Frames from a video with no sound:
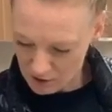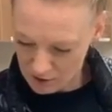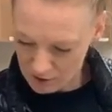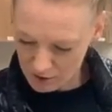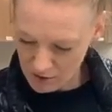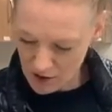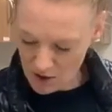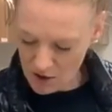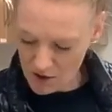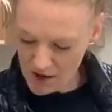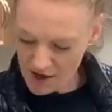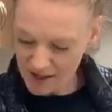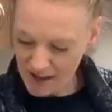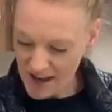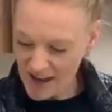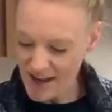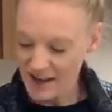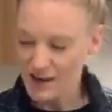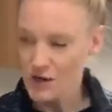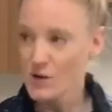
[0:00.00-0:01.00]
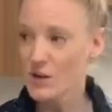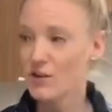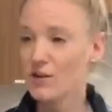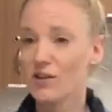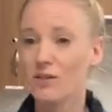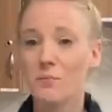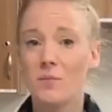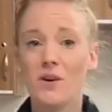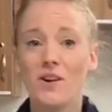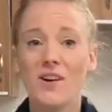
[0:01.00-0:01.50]
So again, you can
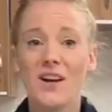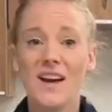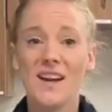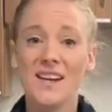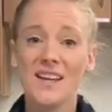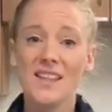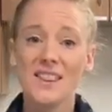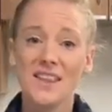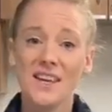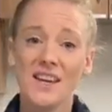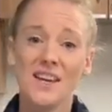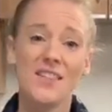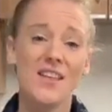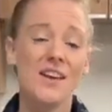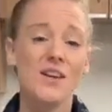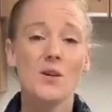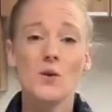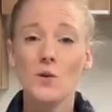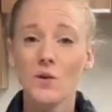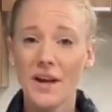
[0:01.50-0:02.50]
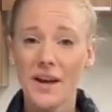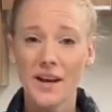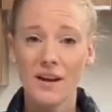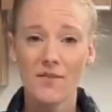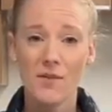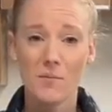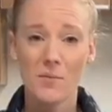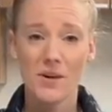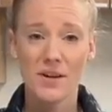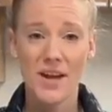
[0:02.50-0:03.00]
just pull anything that you like
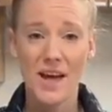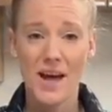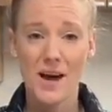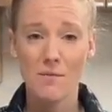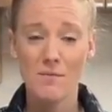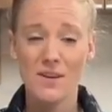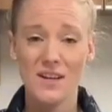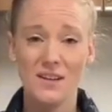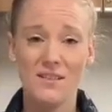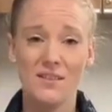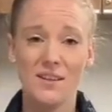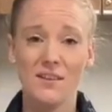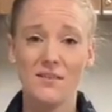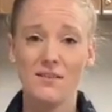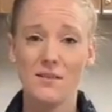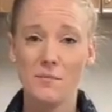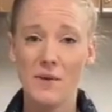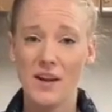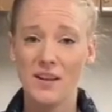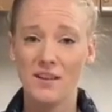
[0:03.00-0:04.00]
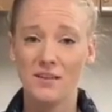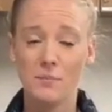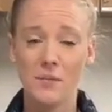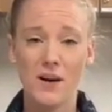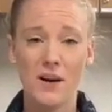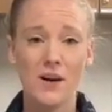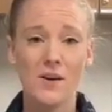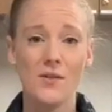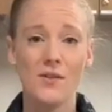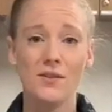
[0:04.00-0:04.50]
from your cabinets. That's the best
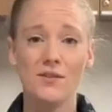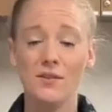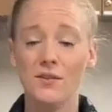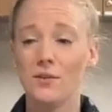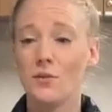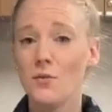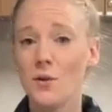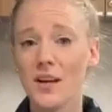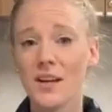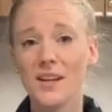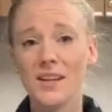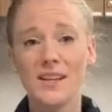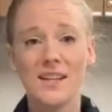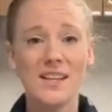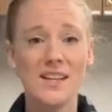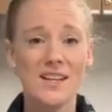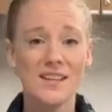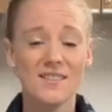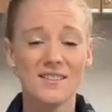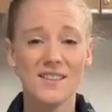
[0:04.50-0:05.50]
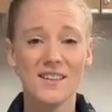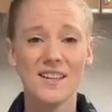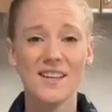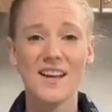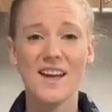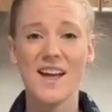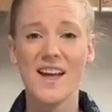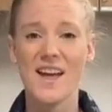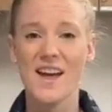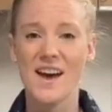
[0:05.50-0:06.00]
part. This is quick and
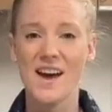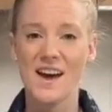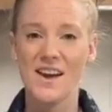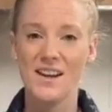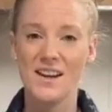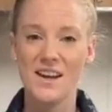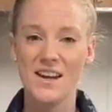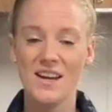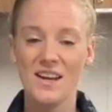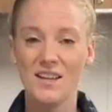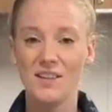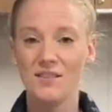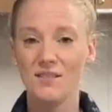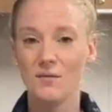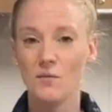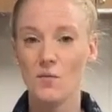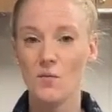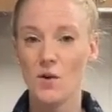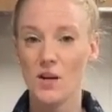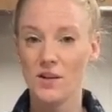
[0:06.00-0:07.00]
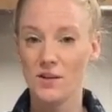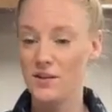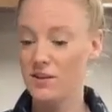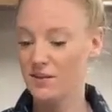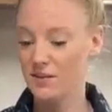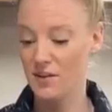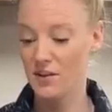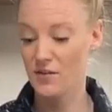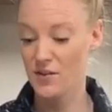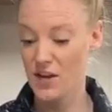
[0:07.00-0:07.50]
easy, and it's a
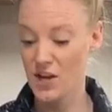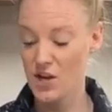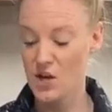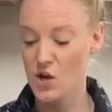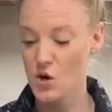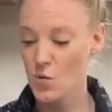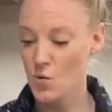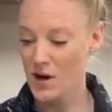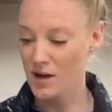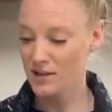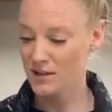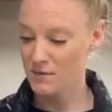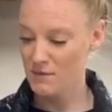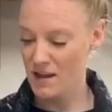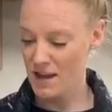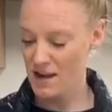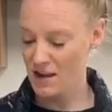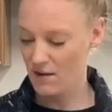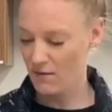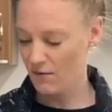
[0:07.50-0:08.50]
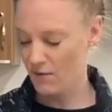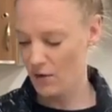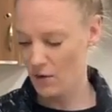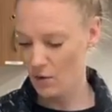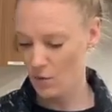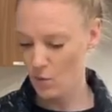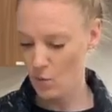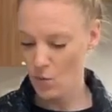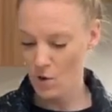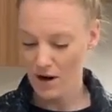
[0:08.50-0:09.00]
dessert that you want to make
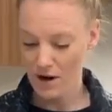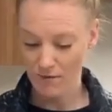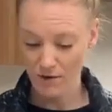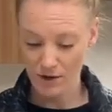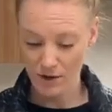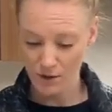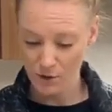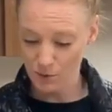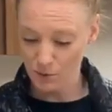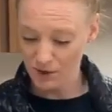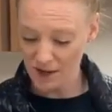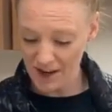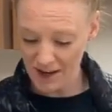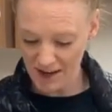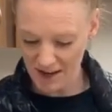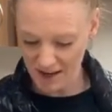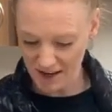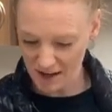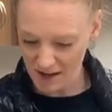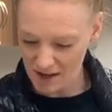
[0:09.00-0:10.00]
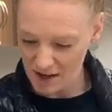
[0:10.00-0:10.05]
for whatever you like.